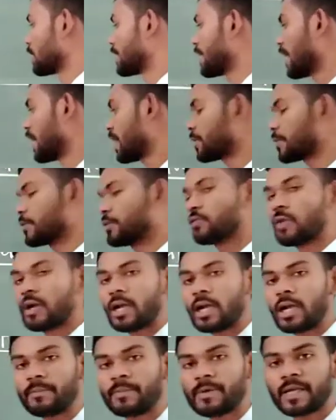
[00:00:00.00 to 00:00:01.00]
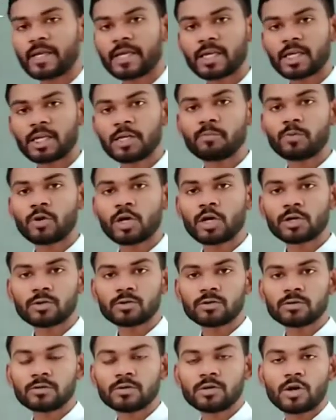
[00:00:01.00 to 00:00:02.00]
that you have taken
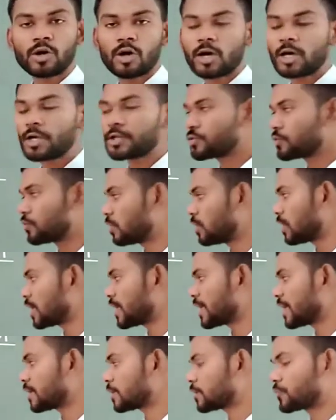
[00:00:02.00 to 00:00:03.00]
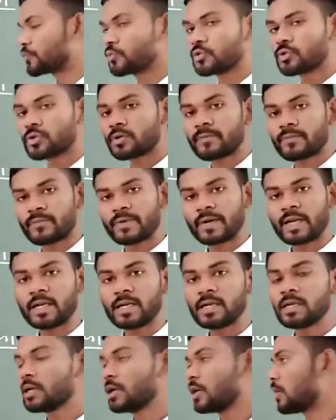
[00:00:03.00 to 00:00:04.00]
borrow or you lend to your
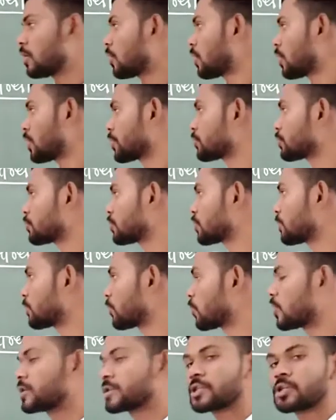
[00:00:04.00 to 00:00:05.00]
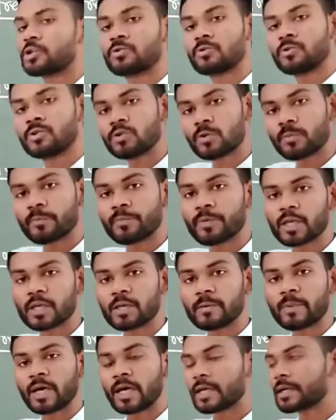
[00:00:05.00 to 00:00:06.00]
friend, or you deposit to your
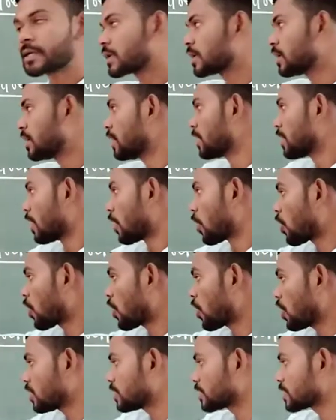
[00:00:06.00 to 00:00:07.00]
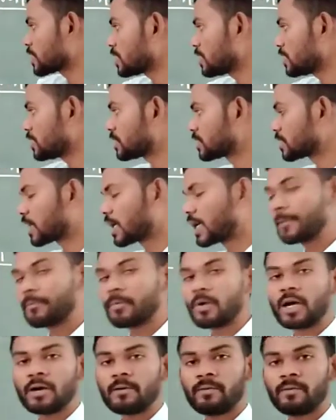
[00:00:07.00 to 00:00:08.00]
piggy bank, all these
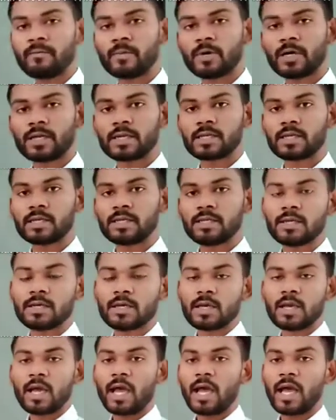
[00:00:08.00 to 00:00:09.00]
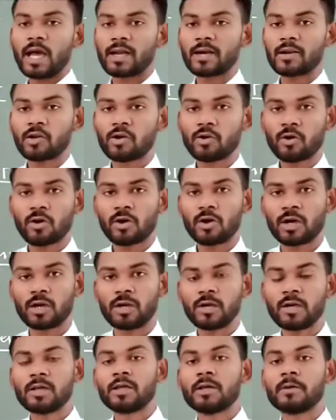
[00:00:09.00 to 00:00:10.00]
type of money are
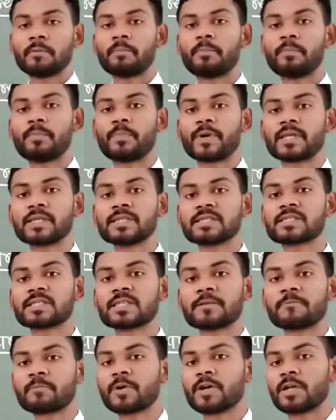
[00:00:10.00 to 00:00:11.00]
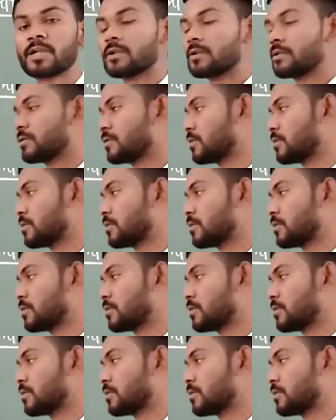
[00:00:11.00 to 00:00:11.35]
called principal.